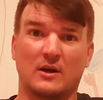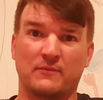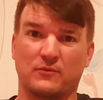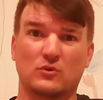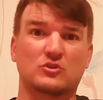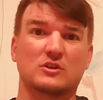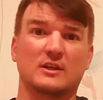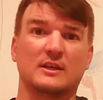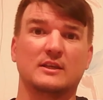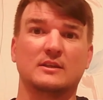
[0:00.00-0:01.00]

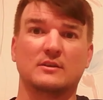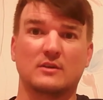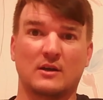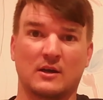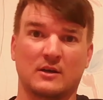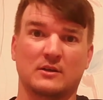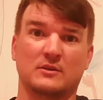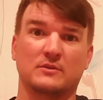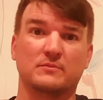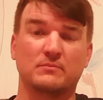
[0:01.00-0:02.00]
Unfortunately,
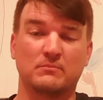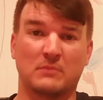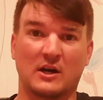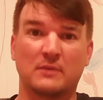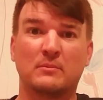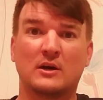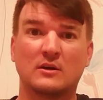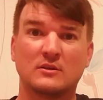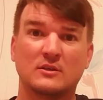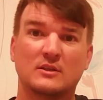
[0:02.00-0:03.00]

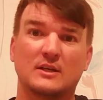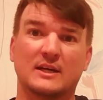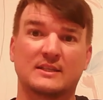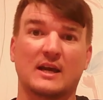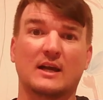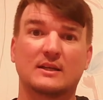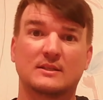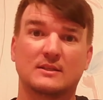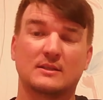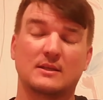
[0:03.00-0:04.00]
Myanmar
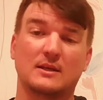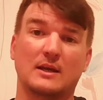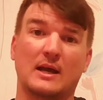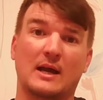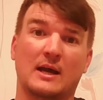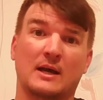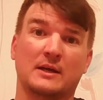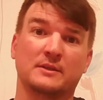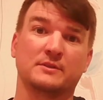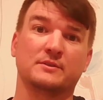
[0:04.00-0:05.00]
attacked,
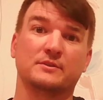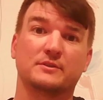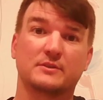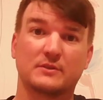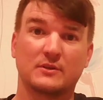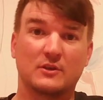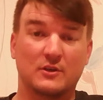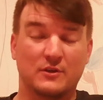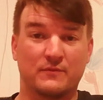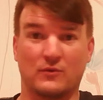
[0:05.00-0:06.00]
and
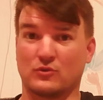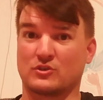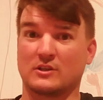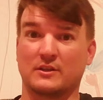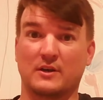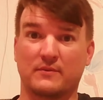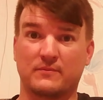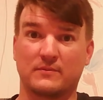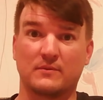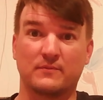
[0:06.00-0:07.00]
fortunately enough
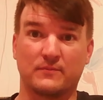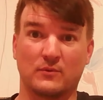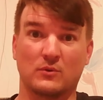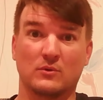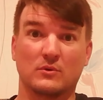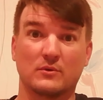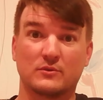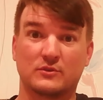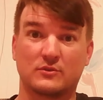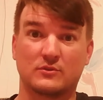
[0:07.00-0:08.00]
for
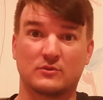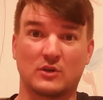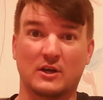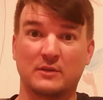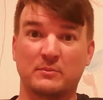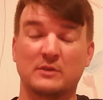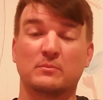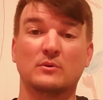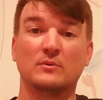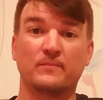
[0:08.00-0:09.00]
Thai
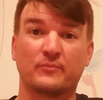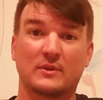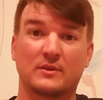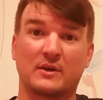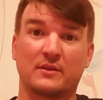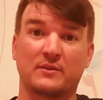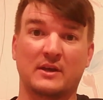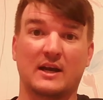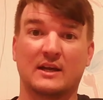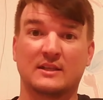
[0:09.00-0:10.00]
people, that
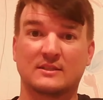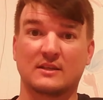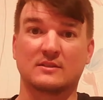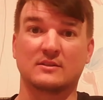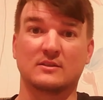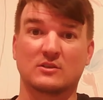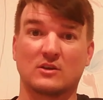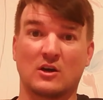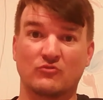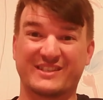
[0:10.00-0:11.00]
their ancestors
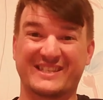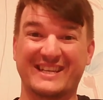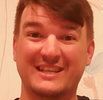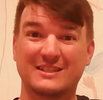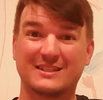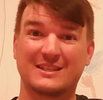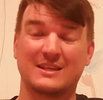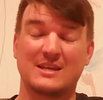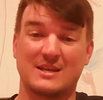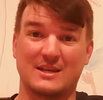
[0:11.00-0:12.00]
are resilient
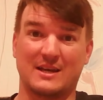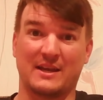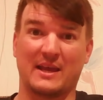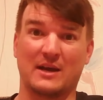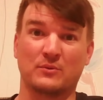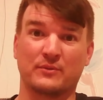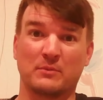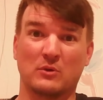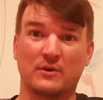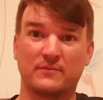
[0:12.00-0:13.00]
and held
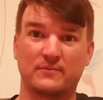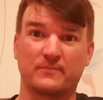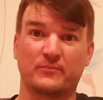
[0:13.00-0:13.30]
them off,